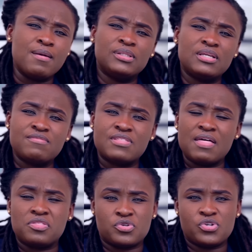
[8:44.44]
I believe
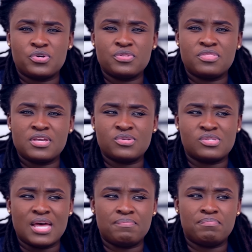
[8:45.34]
that there are certain things
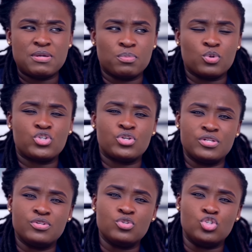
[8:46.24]
that people
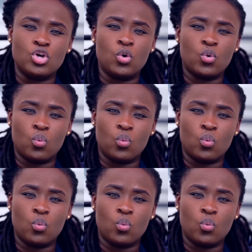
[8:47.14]
shouldn't joke